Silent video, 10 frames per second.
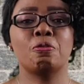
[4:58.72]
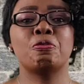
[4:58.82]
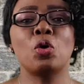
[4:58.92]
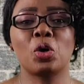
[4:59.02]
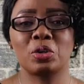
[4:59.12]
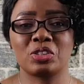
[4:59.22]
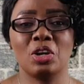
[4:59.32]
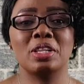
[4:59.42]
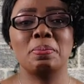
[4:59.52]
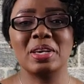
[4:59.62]
focus
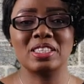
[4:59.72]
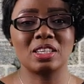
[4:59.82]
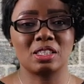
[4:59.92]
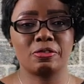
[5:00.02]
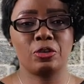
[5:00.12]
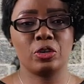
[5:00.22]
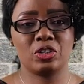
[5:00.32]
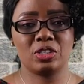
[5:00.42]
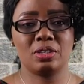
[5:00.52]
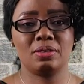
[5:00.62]
on the basics
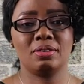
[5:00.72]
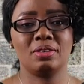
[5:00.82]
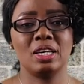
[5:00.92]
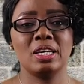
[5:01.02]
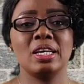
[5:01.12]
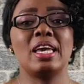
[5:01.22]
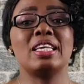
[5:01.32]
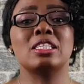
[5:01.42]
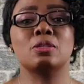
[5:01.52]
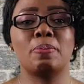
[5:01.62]
first. It is